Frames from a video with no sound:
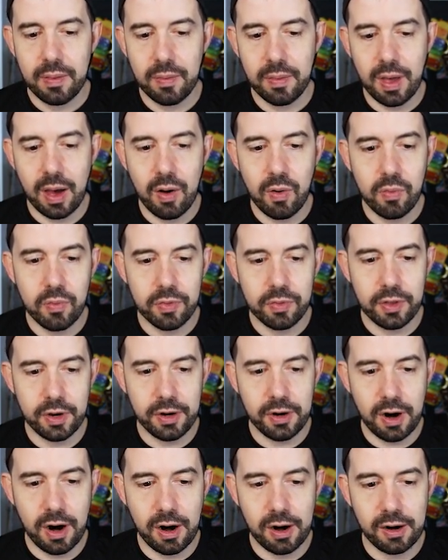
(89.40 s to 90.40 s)
Now
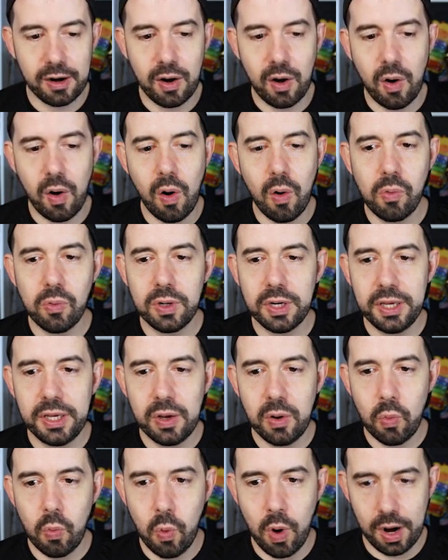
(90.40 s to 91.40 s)
there are only
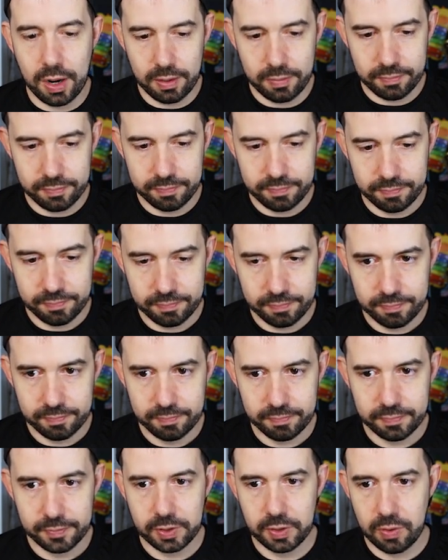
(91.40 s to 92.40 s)
one.
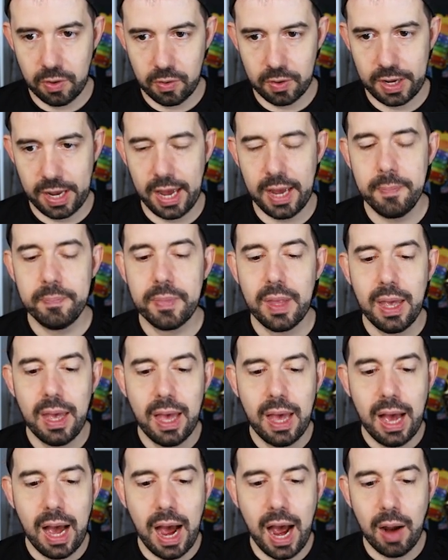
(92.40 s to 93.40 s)
Okay,
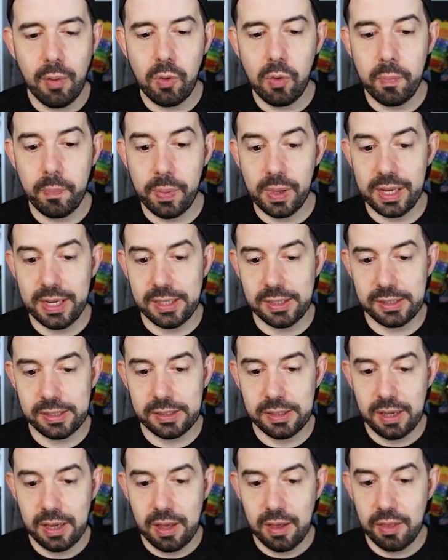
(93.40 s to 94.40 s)
I will
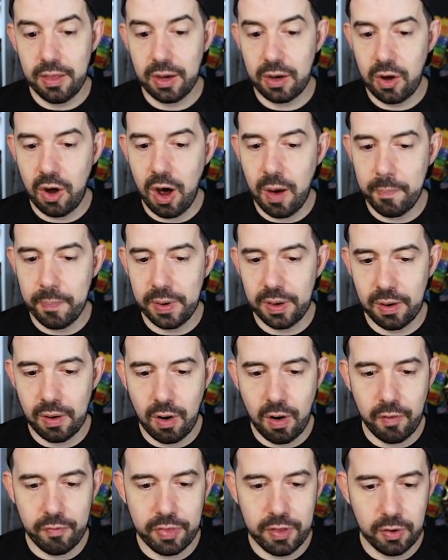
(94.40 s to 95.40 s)
place the copy
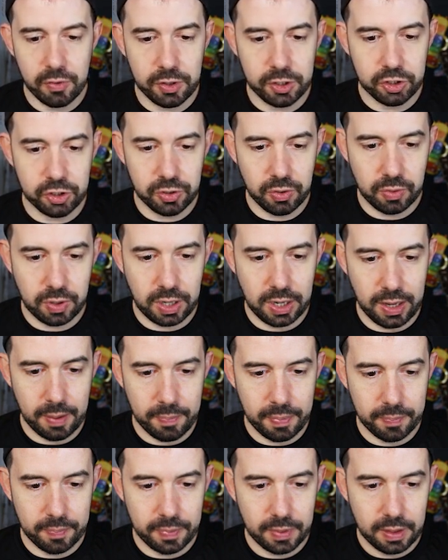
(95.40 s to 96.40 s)
of the original
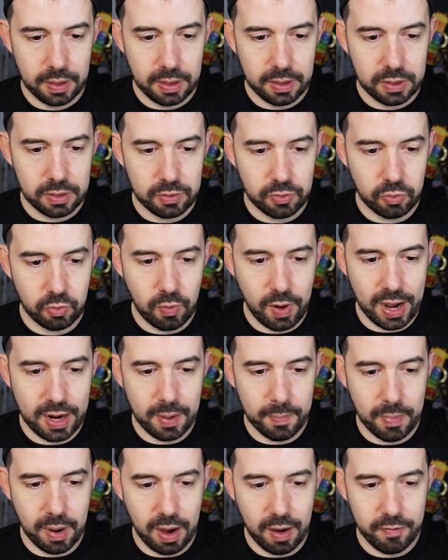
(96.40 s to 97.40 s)
clip
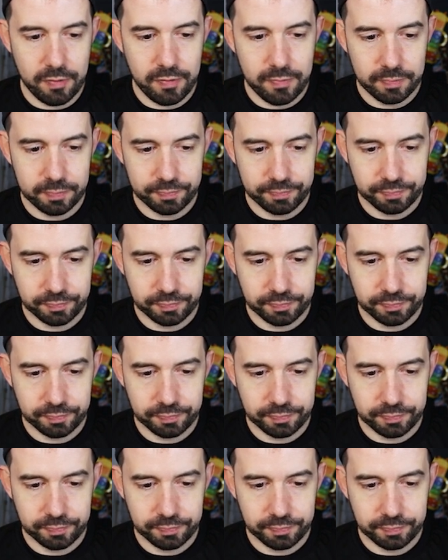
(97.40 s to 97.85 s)
right above.